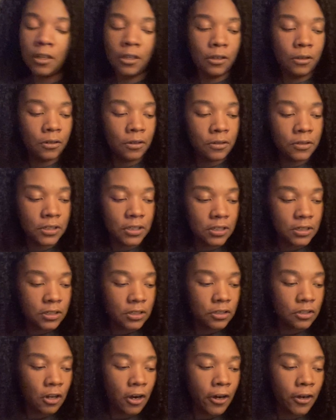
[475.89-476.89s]
to
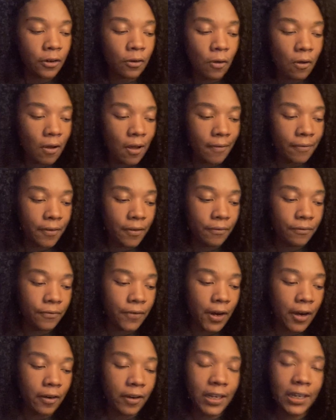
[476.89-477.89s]
start off
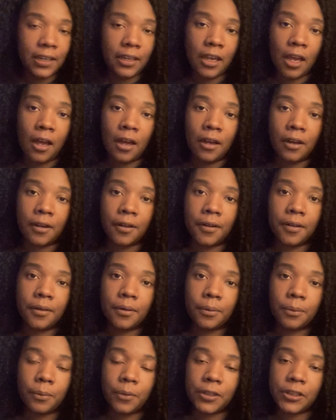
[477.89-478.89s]
very young
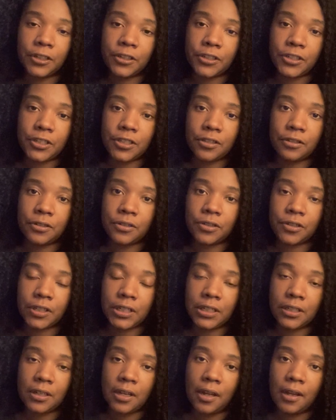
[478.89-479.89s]
with your
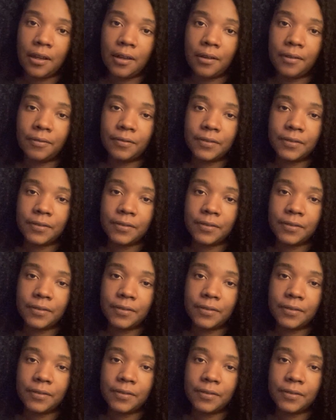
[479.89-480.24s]
children, of